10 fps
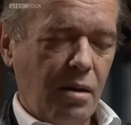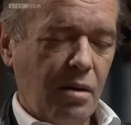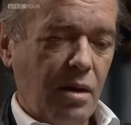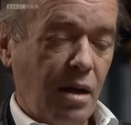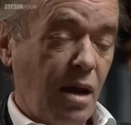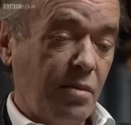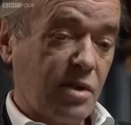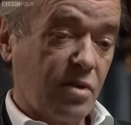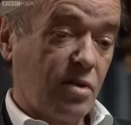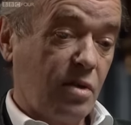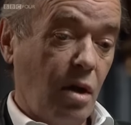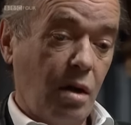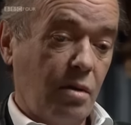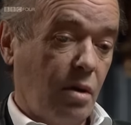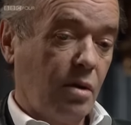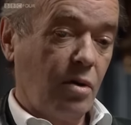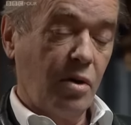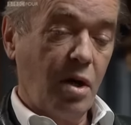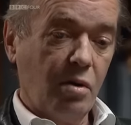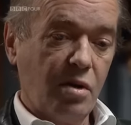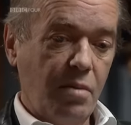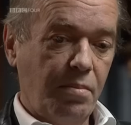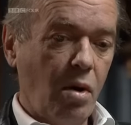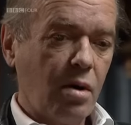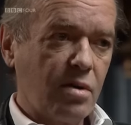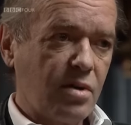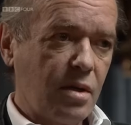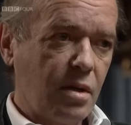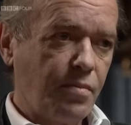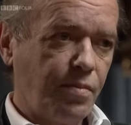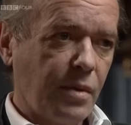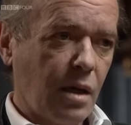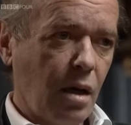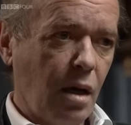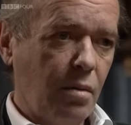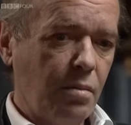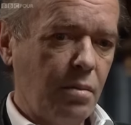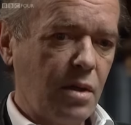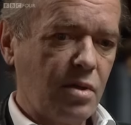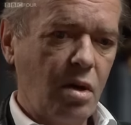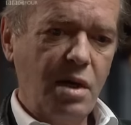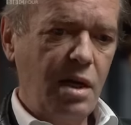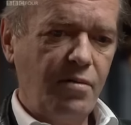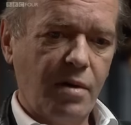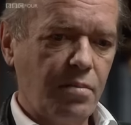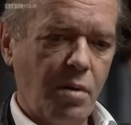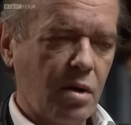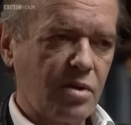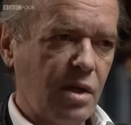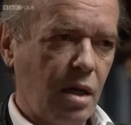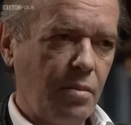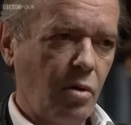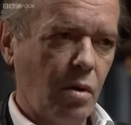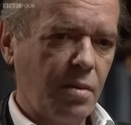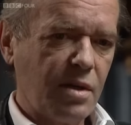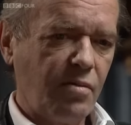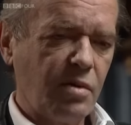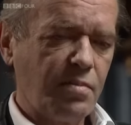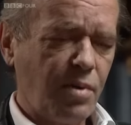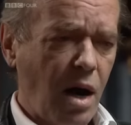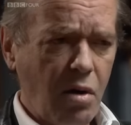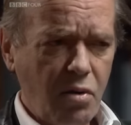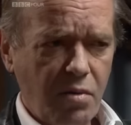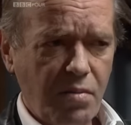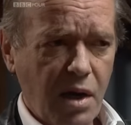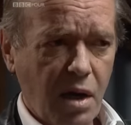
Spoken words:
That was just good old hypocrisy. There's no need for hypocrisy anymore because everyone's proud of being